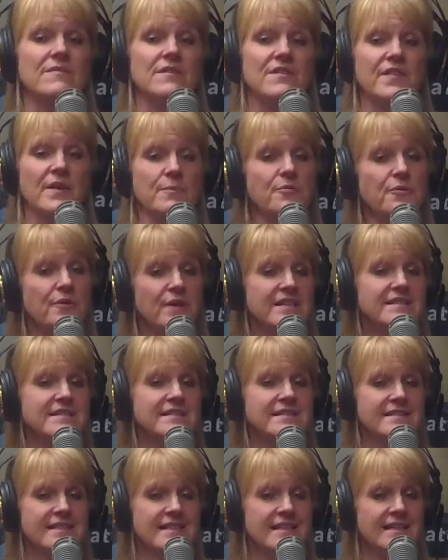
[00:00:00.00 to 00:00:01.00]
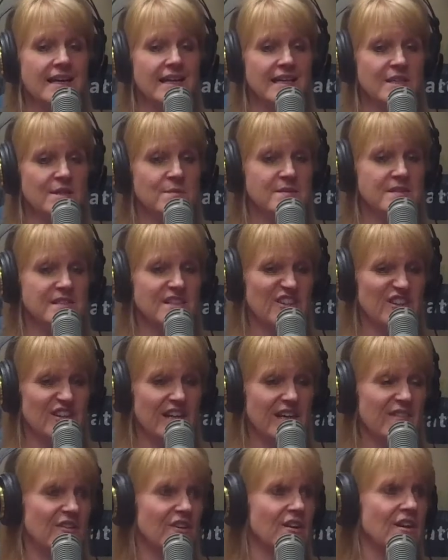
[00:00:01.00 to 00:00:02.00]
The pre-existing items that are
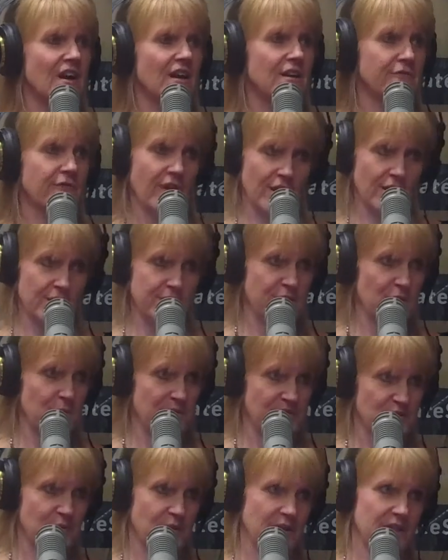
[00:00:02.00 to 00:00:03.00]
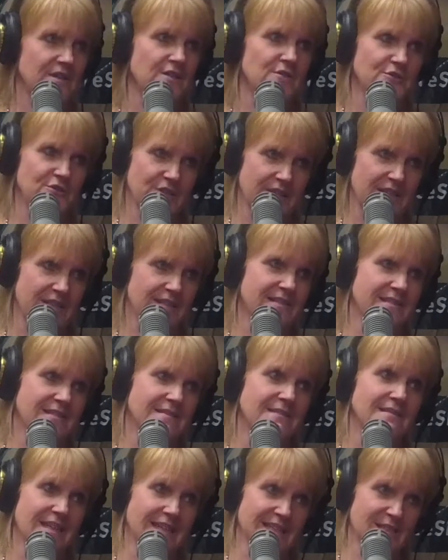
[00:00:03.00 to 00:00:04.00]
covered are far and few between. Usually
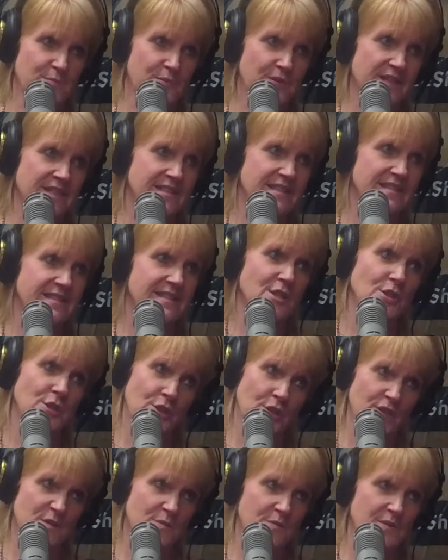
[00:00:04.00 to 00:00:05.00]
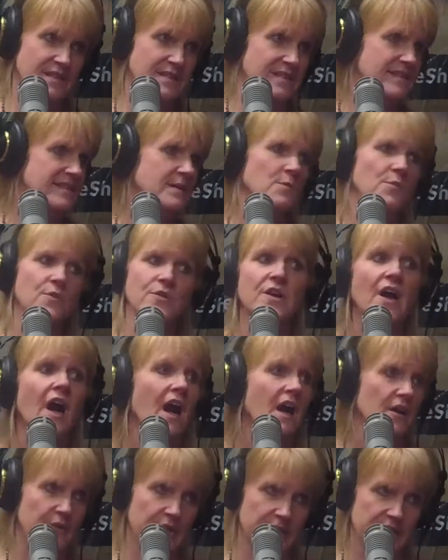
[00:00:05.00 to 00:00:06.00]
it's pre-existing, it's pre-existing. We're
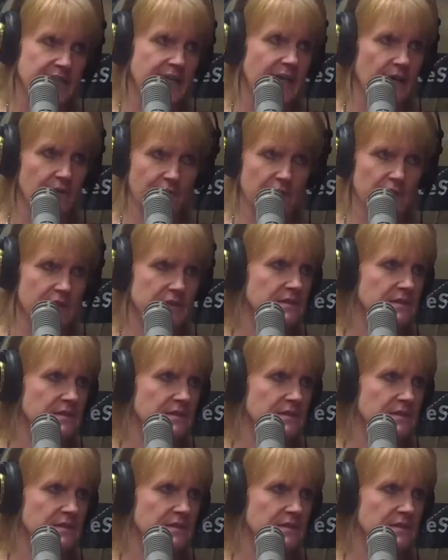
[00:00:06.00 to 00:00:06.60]
not going to cover it.